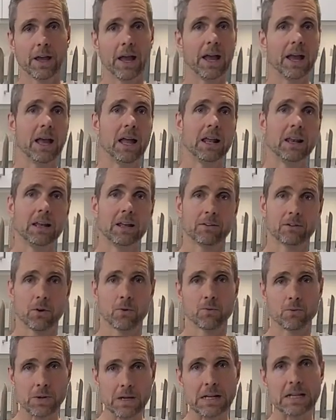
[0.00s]
and it's a
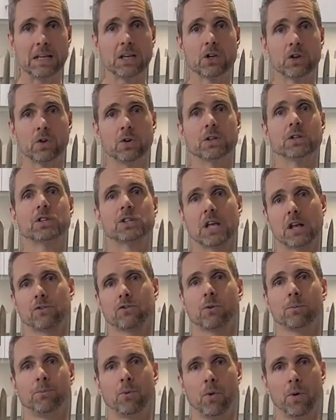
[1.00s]
really good
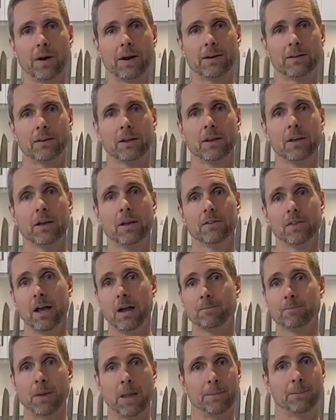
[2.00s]
central point
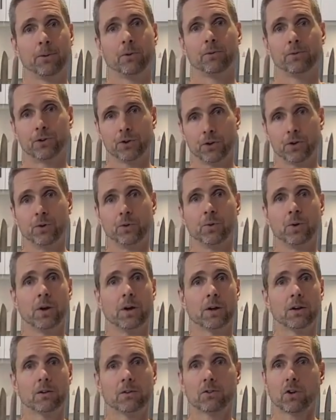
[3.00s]
that people do
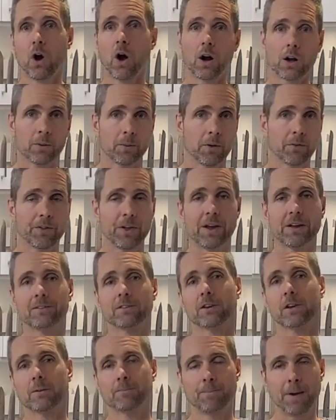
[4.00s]
talk about things
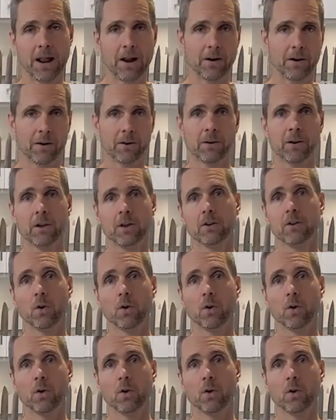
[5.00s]
and compare,